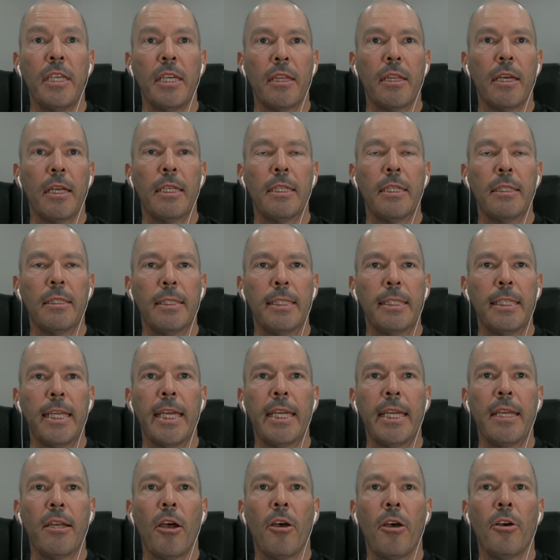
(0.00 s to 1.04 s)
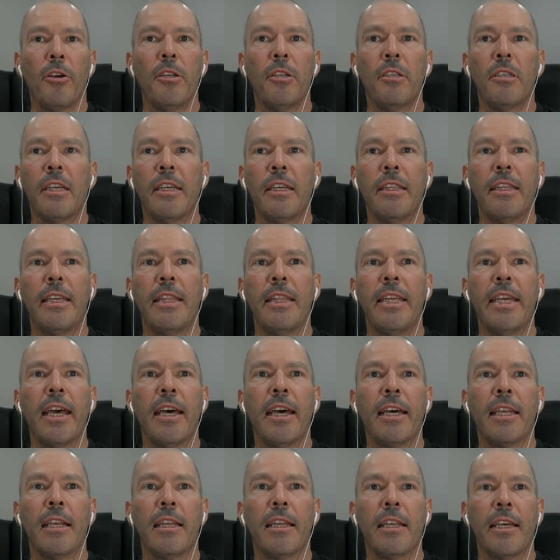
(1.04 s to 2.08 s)
that data out, and then they
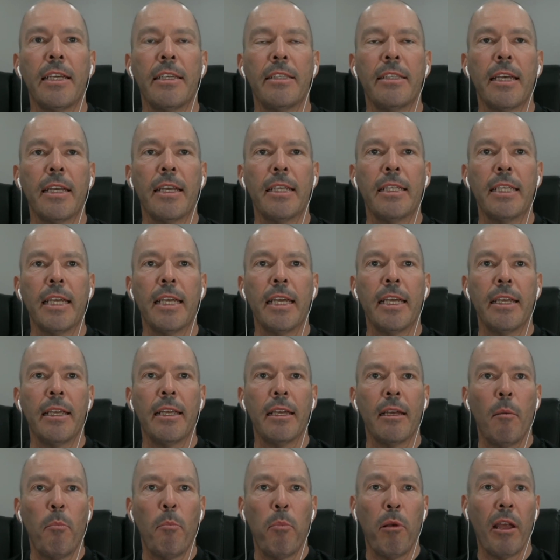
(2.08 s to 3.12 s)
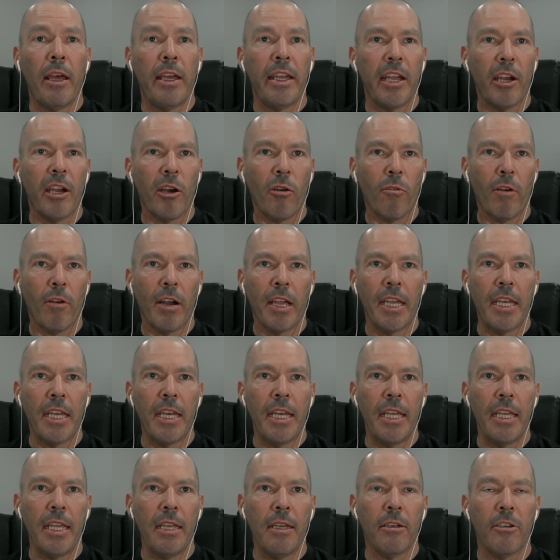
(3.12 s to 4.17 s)
analyze that data, apply a
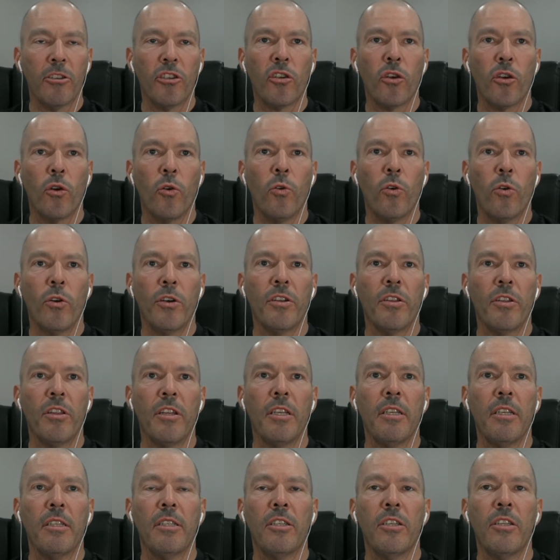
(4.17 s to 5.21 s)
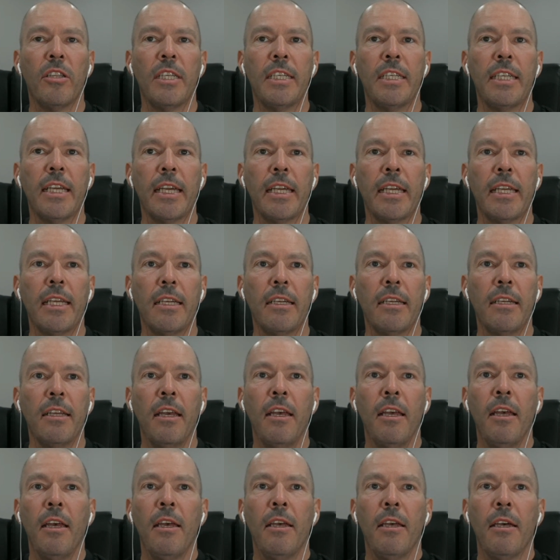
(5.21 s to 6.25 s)
grading and a score to the data.
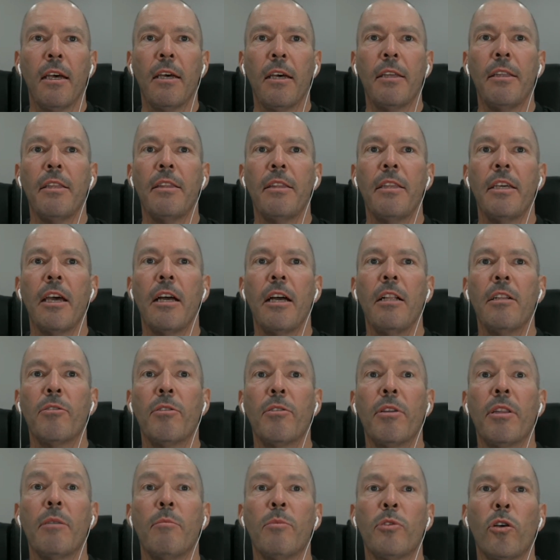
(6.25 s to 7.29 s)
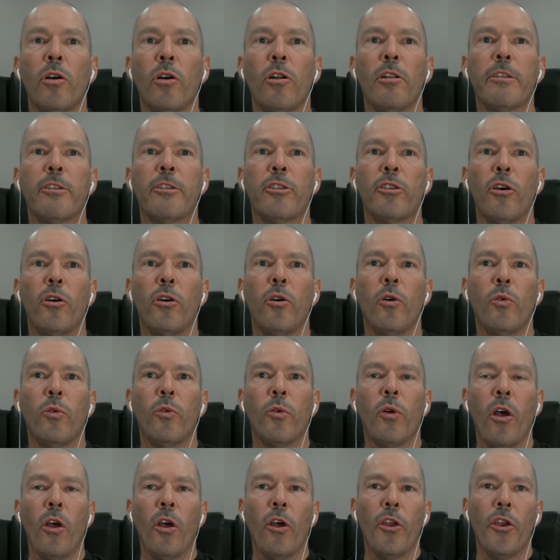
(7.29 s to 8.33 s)
And then the algorithms also
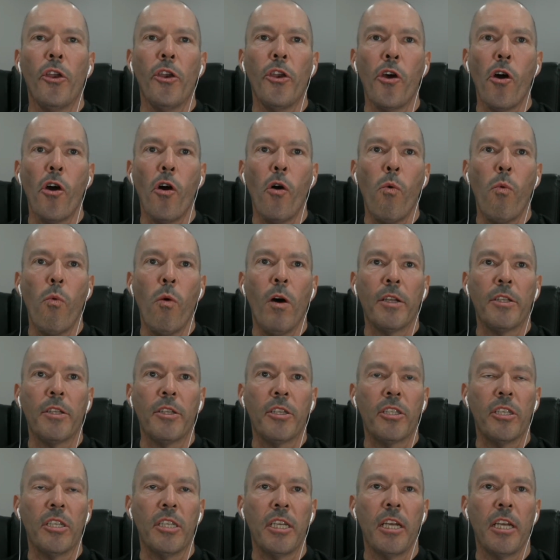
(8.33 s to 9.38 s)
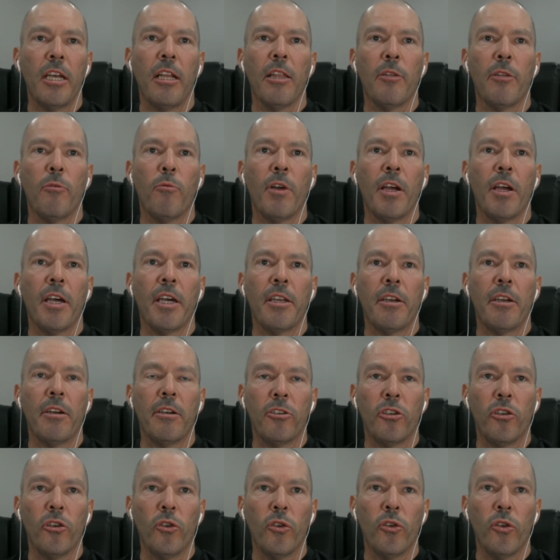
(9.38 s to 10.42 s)
know what to tell the rider
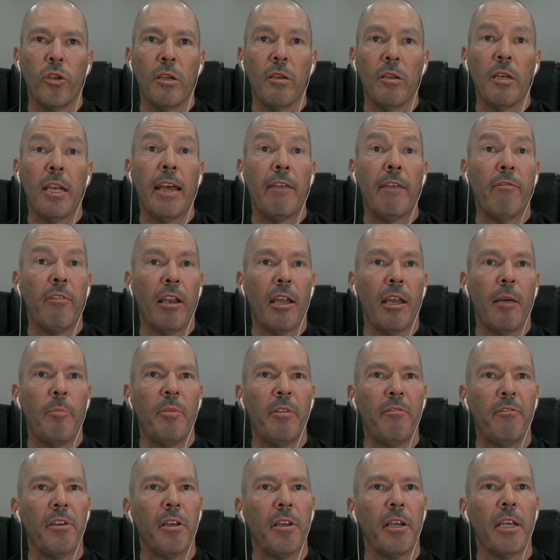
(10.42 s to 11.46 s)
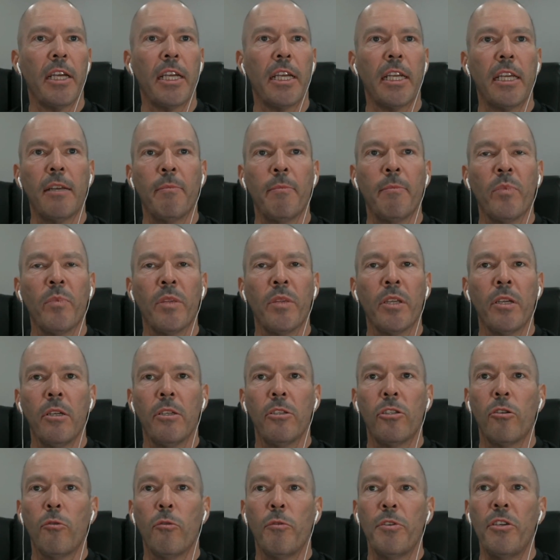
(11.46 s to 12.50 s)
to level up, if you like.
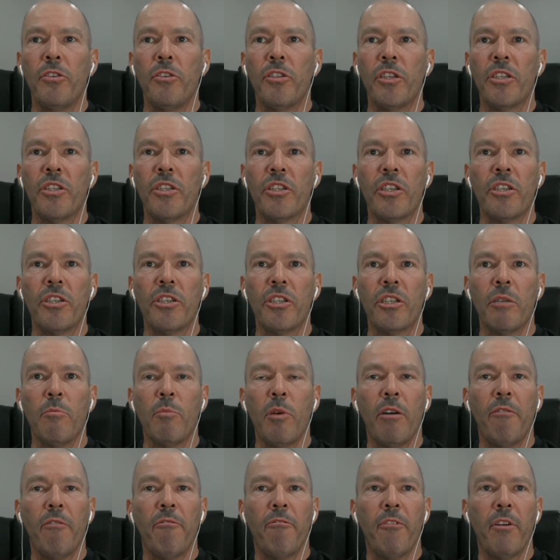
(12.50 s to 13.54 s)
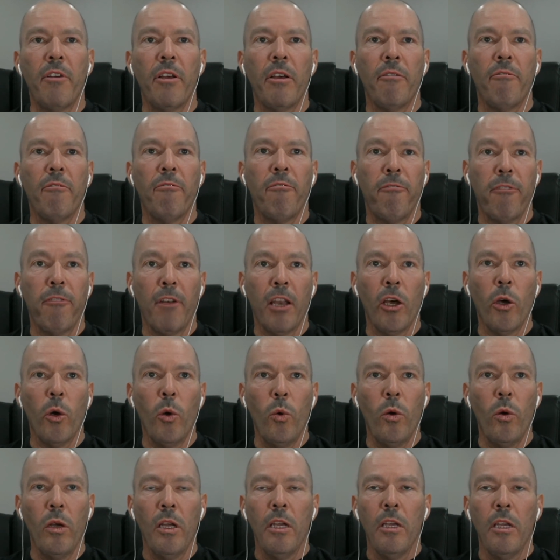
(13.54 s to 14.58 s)
So we use a system of
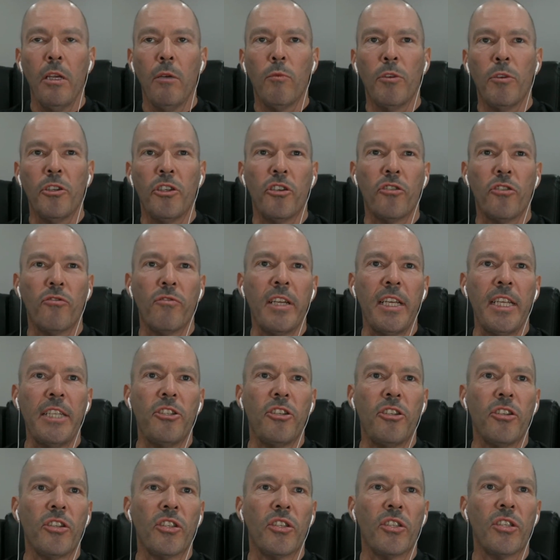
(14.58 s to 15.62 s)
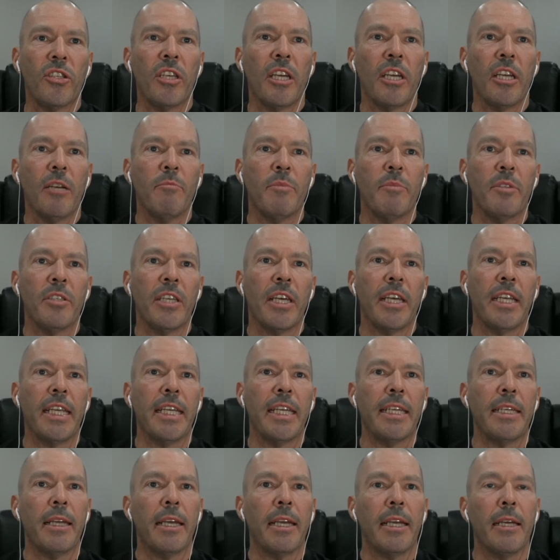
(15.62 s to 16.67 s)
flow, which is really just
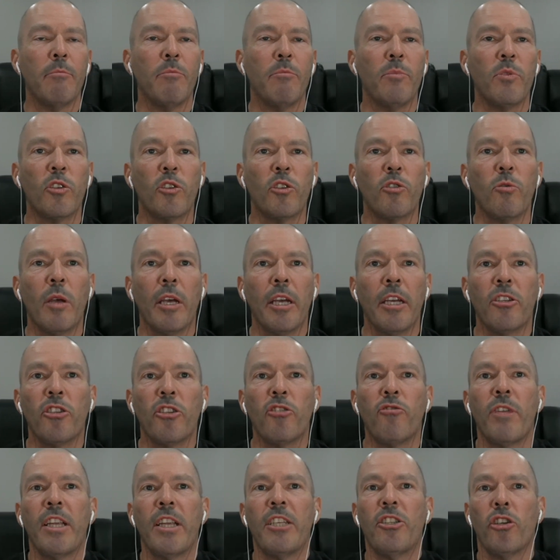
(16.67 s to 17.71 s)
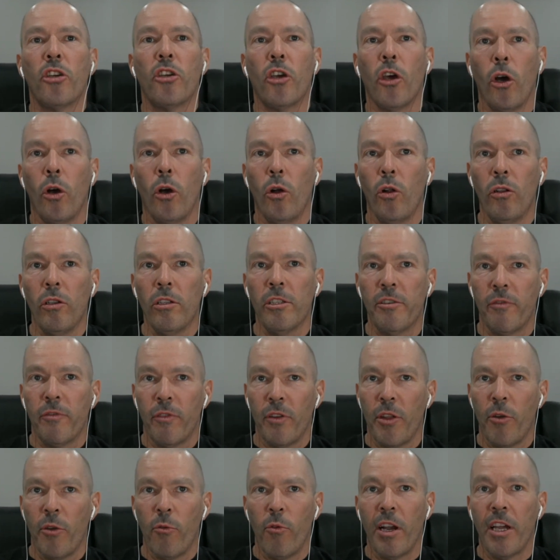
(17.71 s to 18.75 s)
setting stretch goals for
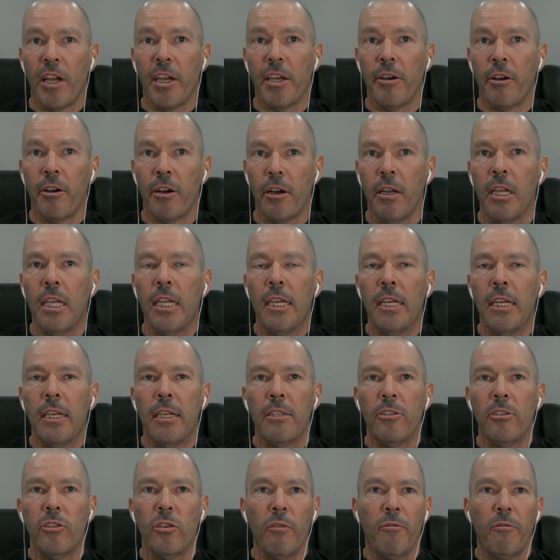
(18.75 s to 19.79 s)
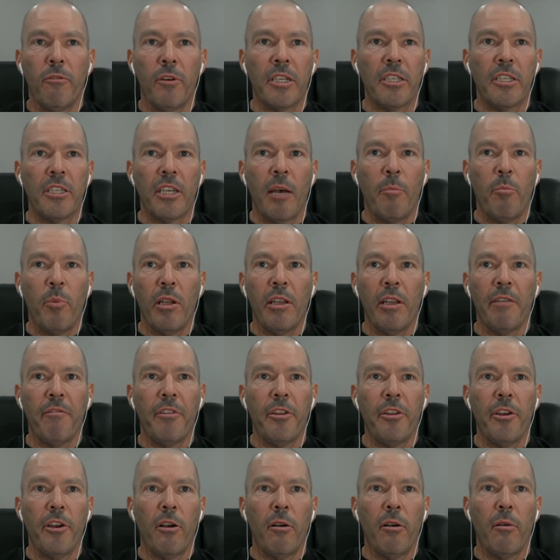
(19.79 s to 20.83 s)
the rider. So for example, if
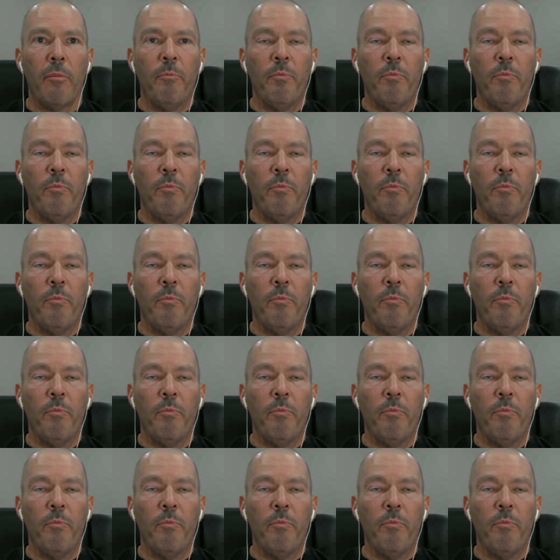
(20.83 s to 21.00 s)
they're